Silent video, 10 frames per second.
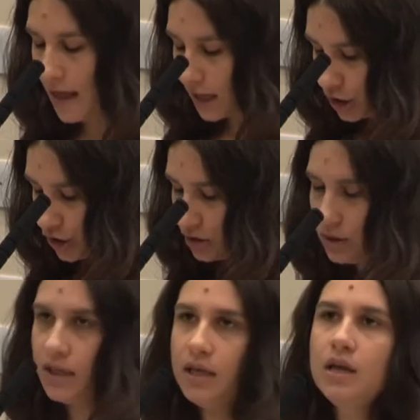
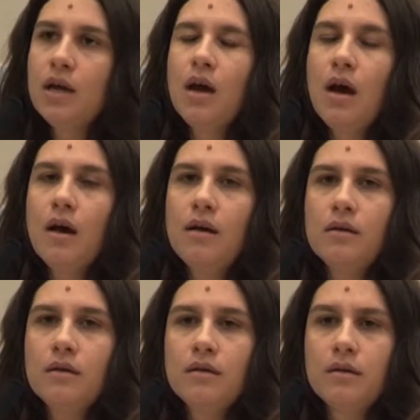actually
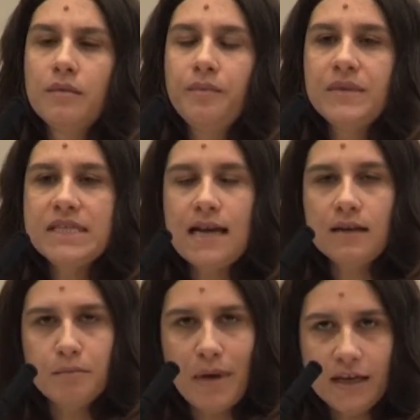
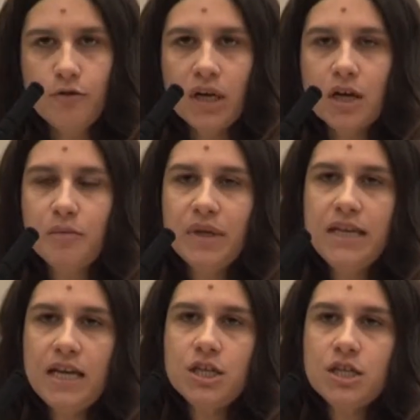send many
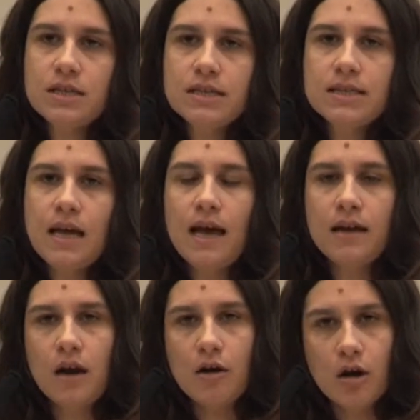recommendations
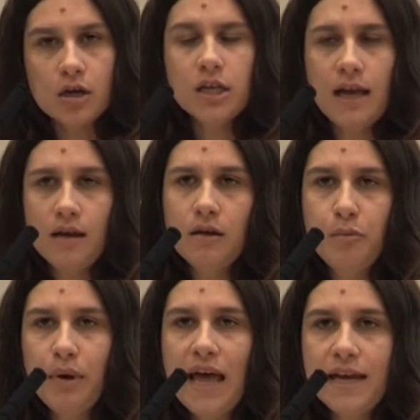and are
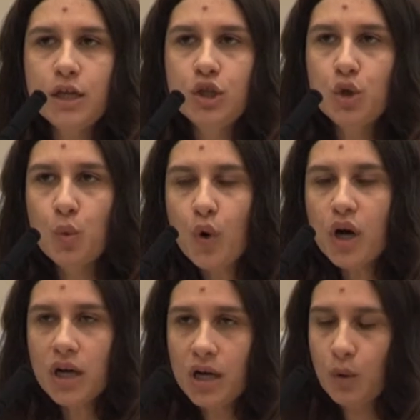planning to
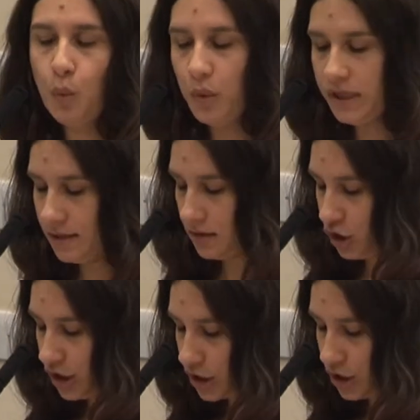work with
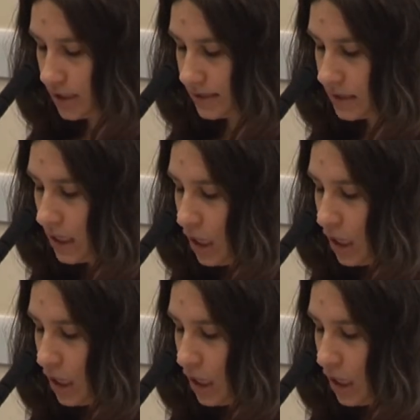judges,